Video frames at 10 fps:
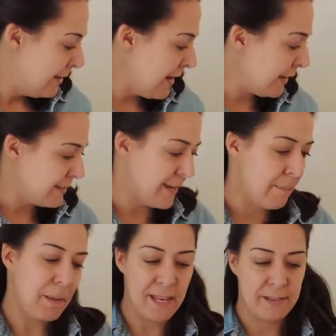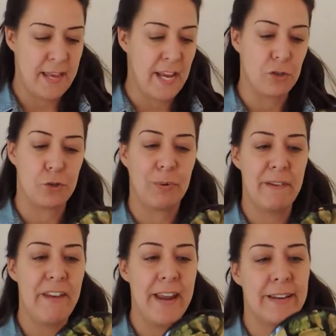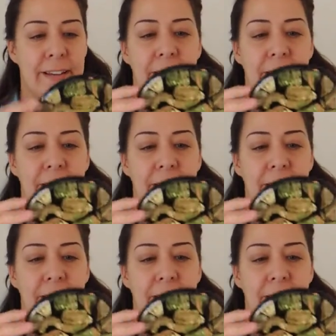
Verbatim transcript: Next up is a trivet.